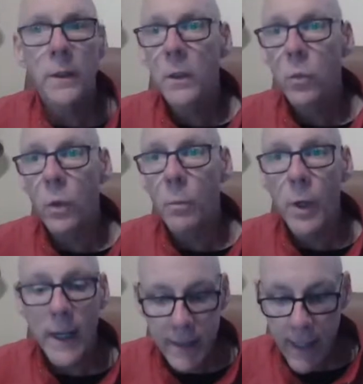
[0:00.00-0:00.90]
We'll
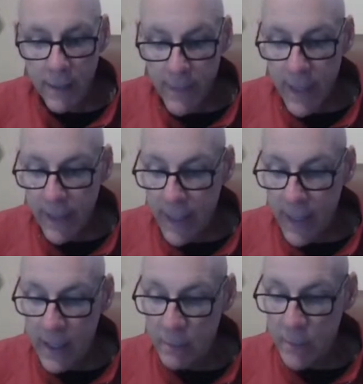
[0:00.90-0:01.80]
break down that
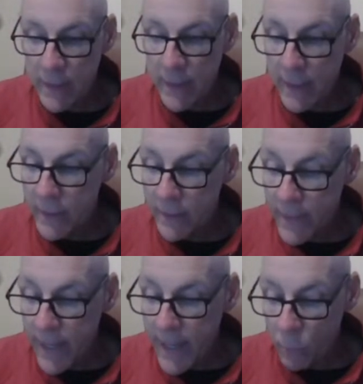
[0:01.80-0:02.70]
game and get into
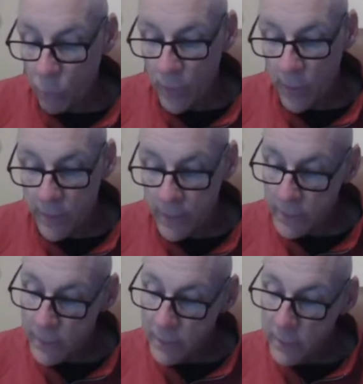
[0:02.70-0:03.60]
that with
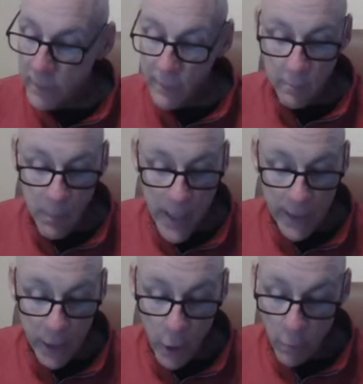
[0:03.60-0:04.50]

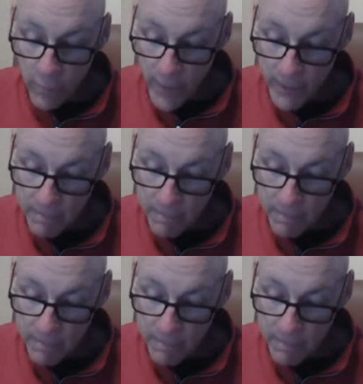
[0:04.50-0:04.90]
Mike Uva